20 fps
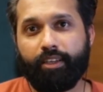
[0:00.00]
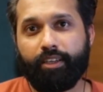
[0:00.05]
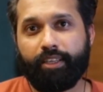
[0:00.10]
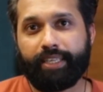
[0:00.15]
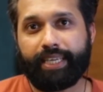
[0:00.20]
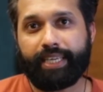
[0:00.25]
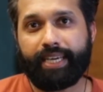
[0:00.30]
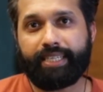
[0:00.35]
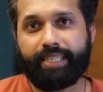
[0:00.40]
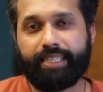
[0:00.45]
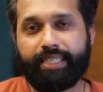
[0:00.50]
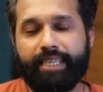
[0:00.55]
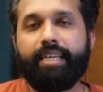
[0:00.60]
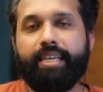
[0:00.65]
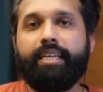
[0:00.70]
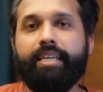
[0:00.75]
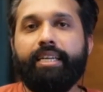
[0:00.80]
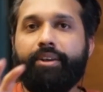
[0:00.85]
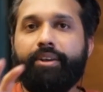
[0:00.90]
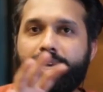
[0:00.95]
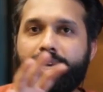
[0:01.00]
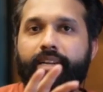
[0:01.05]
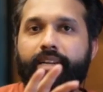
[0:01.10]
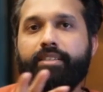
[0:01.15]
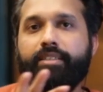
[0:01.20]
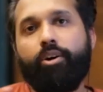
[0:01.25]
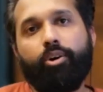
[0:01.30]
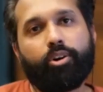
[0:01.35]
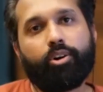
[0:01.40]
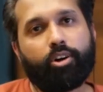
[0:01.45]
Yes? Now there is a
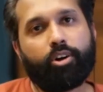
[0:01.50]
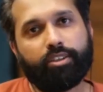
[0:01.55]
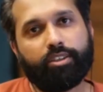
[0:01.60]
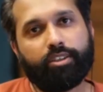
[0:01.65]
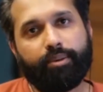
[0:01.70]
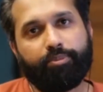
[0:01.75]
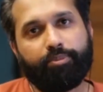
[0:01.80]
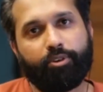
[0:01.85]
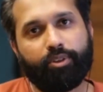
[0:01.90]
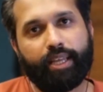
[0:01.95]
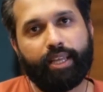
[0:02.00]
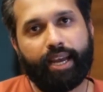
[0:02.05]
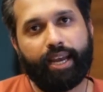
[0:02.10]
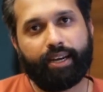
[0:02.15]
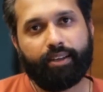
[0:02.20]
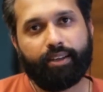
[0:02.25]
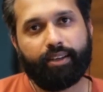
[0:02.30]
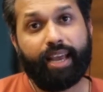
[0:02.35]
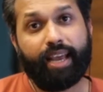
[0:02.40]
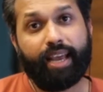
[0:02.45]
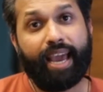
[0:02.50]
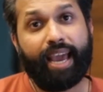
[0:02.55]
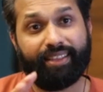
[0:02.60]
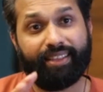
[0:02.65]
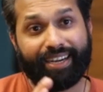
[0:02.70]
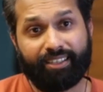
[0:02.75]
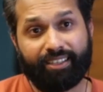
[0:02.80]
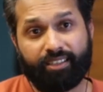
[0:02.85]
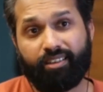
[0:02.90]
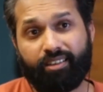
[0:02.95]
whole concept to that, and
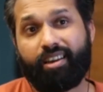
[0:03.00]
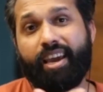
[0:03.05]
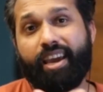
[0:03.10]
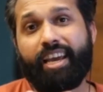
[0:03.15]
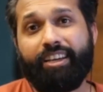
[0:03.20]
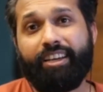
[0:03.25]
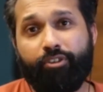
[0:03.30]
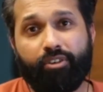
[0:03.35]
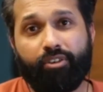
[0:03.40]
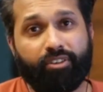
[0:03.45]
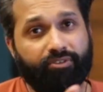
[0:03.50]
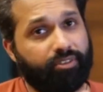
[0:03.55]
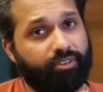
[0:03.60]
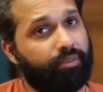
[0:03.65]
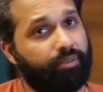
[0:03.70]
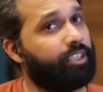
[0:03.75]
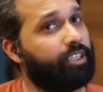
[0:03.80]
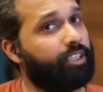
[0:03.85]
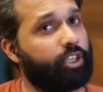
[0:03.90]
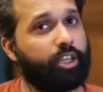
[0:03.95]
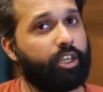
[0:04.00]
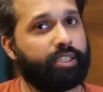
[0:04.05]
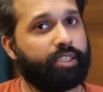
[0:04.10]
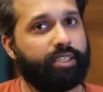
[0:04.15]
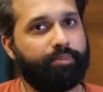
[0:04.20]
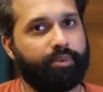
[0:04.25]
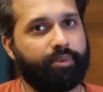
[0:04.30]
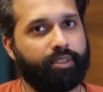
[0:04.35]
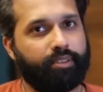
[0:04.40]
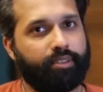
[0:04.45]
that is a carry forward from this
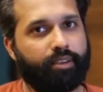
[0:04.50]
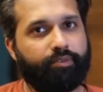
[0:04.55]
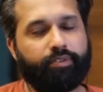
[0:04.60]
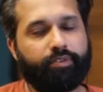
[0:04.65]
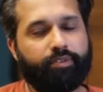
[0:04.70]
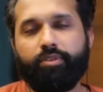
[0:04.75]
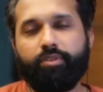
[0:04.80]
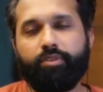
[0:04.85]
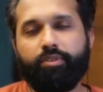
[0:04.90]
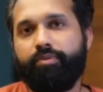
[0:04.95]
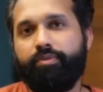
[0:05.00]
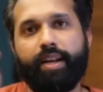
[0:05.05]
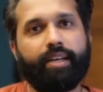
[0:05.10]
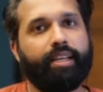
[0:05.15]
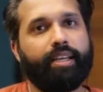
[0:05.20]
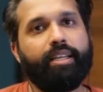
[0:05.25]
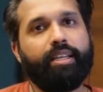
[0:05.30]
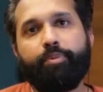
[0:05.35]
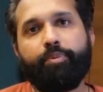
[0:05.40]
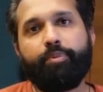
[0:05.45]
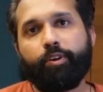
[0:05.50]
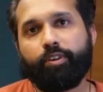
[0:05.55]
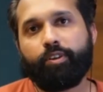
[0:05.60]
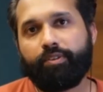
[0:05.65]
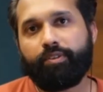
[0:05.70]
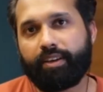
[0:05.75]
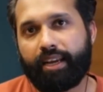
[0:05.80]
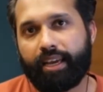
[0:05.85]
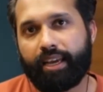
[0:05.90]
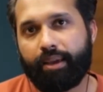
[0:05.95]
concept itself. So if at any point of
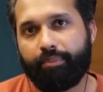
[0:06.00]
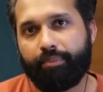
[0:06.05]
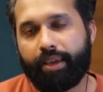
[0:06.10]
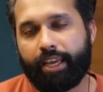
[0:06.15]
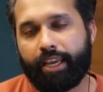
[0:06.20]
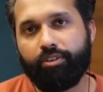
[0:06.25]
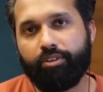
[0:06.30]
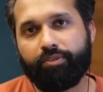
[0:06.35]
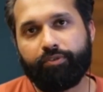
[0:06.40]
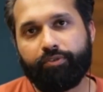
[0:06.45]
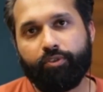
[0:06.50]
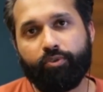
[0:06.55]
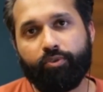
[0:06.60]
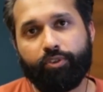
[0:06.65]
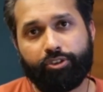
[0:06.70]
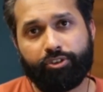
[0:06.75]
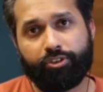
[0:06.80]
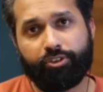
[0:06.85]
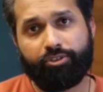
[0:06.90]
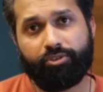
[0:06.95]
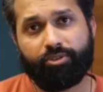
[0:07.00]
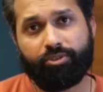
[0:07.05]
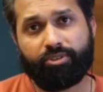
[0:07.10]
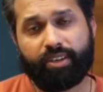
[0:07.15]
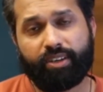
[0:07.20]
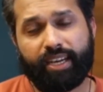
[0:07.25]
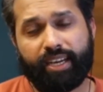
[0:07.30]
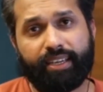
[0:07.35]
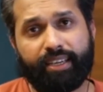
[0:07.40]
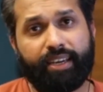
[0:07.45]
time, any of you wishes to
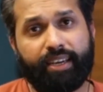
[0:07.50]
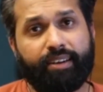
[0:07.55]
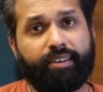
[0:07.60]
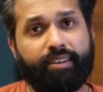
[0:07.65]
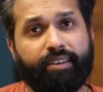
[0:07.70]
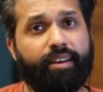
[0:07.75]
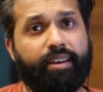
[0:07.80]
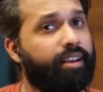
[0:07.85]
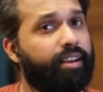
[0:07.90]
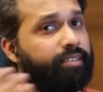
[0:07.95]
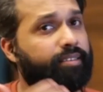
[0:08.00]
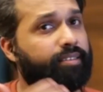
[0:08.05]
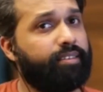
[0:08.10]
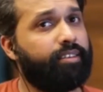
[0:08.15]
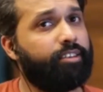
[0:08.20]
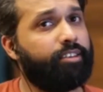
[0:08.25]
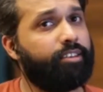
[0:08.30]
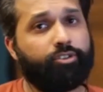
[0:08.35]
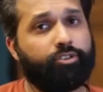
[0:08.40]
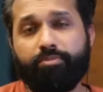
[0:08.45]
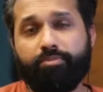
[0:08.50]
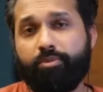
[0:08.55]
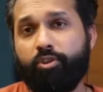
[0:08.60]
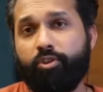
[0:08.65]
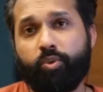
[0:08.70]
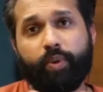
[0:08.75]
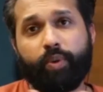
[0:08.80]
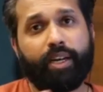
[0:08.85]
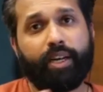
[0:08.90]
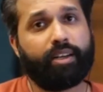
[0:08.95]
try and get answers, you're
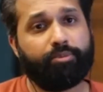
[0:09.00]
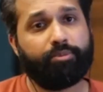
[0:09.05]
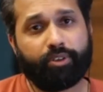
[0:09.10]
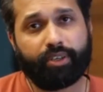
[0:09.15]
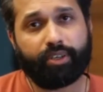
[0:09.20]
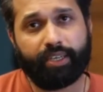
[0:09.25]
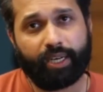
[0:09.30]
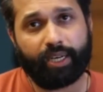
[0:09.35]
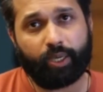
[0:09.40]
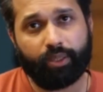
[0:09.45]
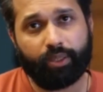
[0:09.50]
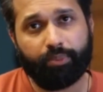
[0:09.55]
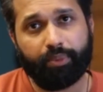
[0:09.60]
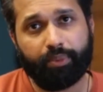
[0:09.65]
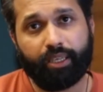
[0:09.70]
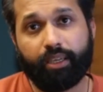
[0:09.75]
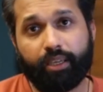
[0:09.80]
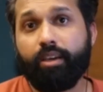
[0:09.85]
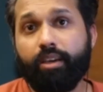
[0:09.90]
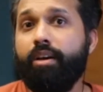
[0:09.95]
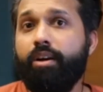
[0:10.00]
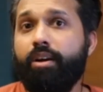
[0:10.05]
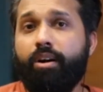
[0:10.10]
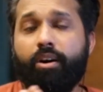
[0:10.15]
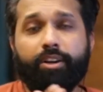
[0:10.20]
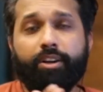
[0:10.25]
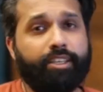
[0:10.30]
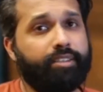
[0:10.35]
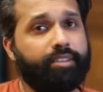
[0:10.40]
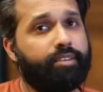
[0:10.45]
most welcome to connect with me
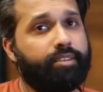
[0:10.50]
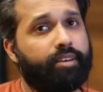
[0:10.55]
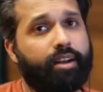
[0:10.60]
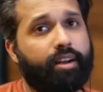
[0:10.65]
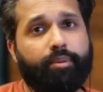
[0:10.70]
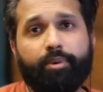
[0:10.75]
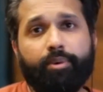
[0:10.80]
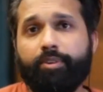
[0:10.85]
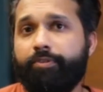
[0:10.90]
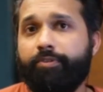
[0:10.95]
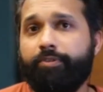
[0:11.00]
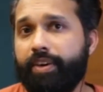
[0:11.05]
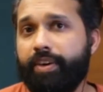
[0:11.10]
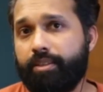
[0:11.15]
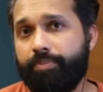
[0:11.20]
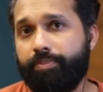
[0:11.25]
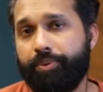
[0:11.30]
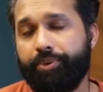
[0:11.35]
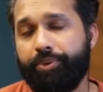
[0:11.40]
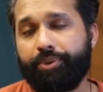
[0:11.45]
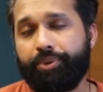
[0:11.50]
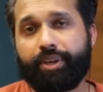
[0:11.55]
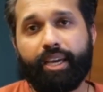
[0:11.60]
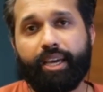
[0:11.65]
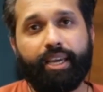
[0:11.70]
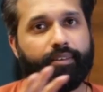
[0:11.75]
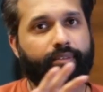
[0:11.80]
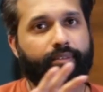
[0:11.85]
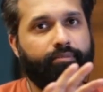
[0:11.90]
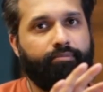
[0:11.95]
on Instagram or Facebook
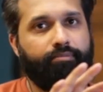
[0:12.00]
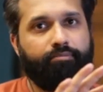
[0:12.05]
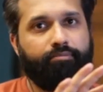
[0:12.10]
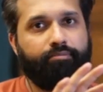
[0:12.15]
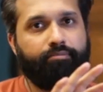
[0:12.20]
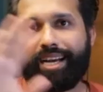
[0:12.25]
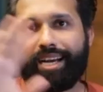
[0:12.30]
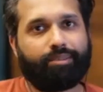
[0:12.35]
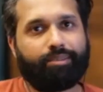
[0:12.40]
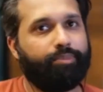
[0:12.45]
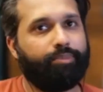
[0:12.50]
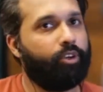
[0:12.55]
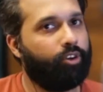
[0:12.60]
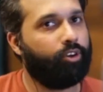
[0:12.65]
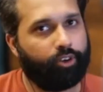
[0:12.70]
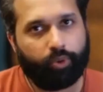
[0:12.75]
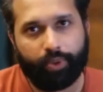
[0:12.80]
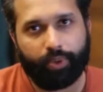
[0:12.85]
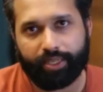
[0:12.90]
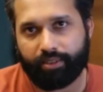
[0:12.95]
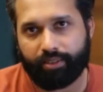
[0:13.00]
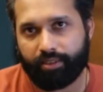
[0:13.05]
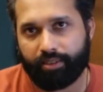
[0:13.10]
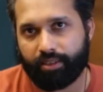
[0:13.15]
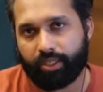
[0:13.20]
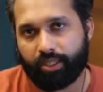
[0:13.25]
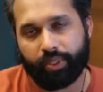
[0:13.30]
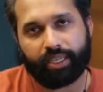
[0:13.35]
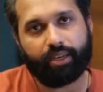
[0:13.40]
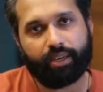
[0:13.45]
and ask me all your
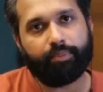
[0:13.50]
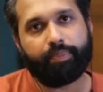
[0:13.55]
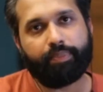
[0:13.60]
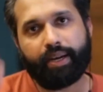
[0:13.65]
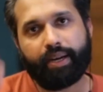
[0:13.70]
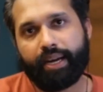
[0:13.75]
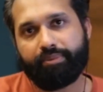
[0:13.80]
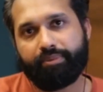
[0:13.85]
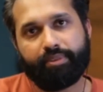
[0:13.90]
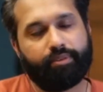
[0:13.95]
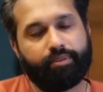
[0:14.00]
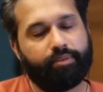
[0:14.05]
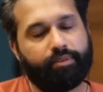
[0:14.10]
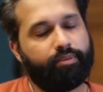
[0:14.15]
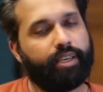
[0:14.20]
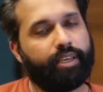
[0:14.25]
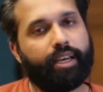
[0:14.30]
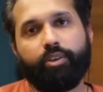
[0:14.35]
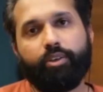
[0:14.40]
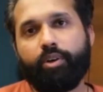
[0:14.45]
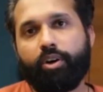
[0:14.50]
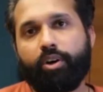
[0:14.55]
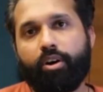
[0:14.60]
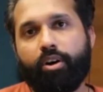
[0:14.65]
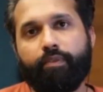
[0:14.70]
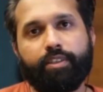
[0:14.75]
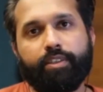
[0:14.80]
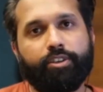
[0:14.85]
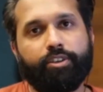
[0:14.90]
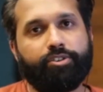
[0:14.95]
questions. We can perhaps get into a
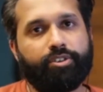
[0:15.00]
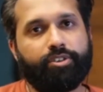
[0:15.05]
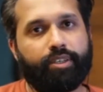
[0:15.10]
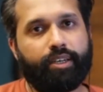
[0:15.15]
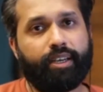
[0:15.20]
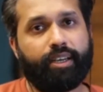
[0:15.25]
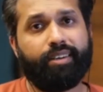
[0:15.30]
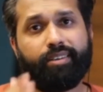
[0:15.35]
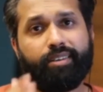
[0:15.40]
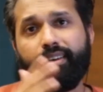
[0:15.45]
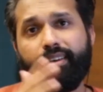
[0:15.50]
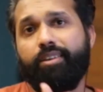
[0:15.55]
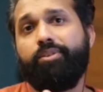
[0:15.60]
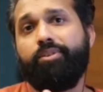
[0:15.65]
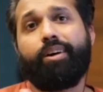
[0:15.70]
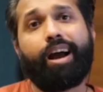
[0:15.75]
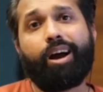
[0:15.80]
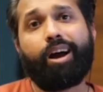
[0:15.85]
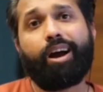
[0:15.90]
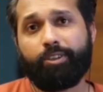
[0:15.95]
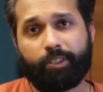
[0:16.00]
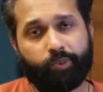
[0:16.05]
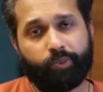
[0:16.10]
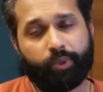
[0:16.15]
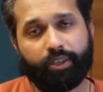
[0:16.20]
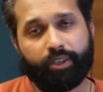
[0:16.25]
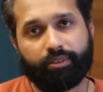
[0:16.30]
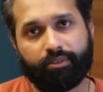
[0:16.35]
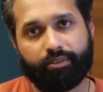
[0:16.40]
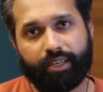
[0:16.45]
conversation and I can tell you how this
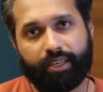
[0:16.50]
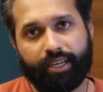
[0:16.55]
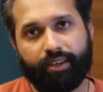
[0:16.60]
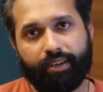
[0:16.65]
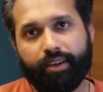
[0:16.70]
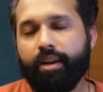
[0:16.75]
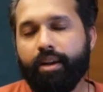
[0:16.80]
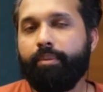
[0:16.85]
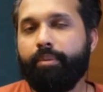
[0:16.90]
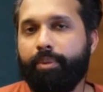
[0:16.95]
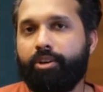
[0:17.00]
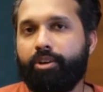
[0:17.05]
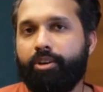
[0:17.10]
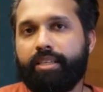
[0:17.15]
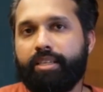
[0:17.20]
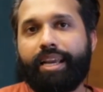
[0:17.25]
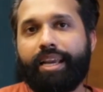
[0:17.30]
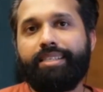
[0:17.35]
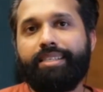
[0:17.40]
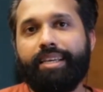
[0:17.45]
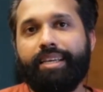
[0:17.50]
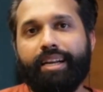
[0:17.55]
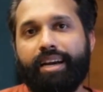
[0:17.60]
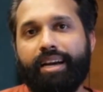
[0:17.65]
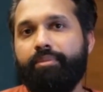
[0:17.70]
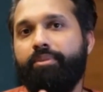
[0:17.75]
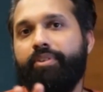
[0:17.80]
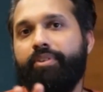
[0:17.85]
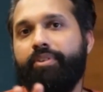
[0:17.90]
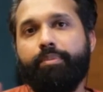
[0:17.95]
works, right? Because like I said, I'm
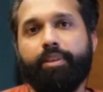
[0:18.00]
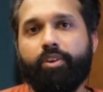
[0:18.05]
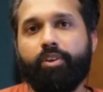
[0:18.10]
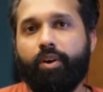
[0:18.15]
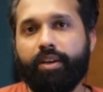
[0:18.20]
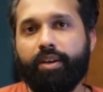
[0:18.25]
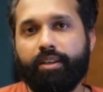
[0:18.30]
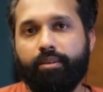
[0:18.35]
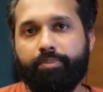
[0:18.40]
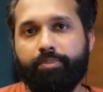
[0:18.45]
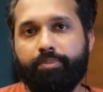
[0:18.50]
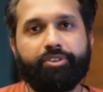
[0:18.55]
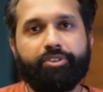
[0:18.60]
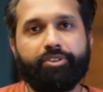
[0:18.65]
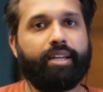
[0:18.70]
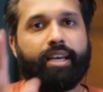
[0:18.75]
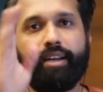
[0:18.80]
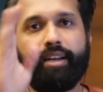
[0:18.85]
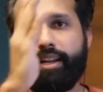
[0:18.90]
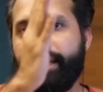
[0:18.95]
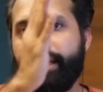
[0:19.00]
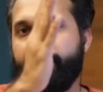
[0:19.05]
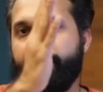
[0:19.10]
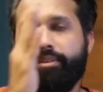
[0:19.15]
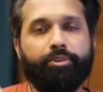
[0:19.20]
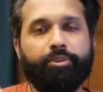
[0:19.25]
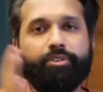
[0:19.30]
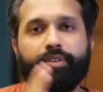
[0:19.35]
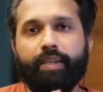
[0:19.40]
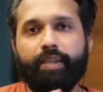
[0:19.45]
a very methodical person. I like to
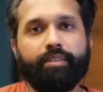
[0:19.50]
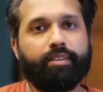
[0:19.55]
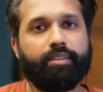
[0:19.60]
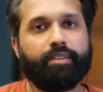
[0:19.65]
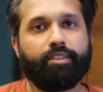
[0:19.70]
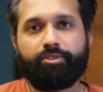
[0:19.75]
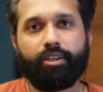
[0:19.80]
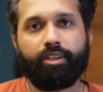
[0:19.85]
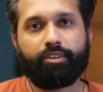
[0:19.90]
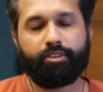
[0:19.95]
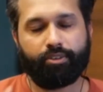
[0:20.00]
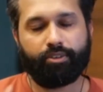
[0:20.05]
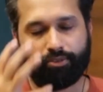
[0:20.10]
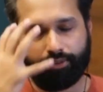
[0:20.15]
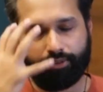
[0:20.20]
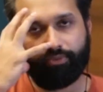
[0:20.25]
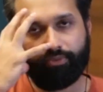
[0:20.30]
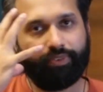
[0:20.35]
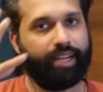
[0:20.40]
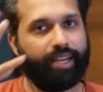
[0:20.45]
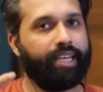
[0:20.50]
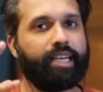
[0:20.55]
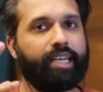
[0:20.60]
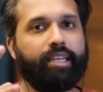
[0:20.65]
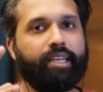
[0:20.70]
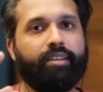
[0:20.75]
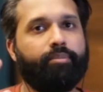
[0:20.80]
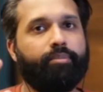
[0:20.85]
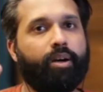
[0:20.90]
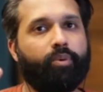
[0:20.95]
put things in structure so you're very
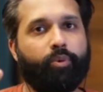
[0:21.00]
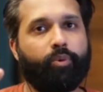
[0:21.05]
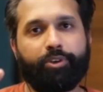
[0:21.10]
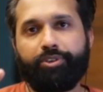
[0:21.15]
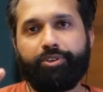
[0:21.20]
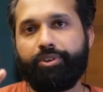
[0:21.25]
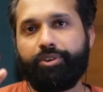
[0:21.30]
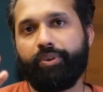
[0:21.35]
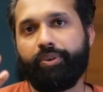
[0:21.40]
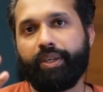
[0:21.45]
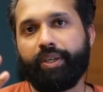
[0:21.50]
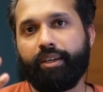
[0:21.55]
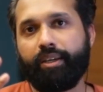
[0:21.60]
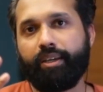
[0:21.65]
clear about what you're doing.